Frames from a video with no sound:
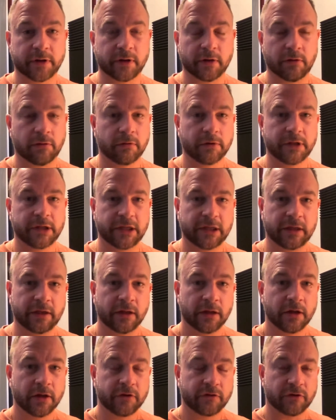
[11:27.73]
The
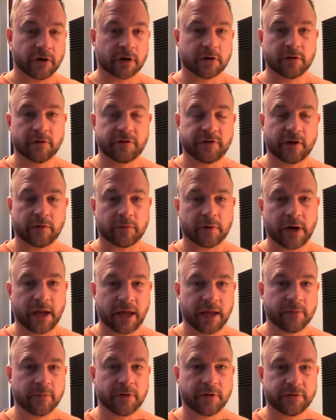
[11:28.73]
only truckers that were
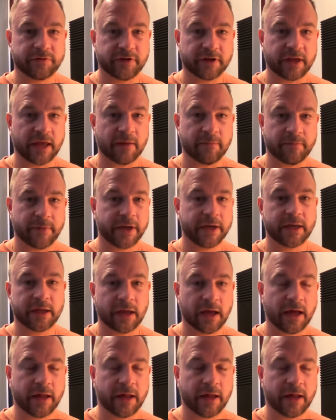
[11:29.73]
able to get money,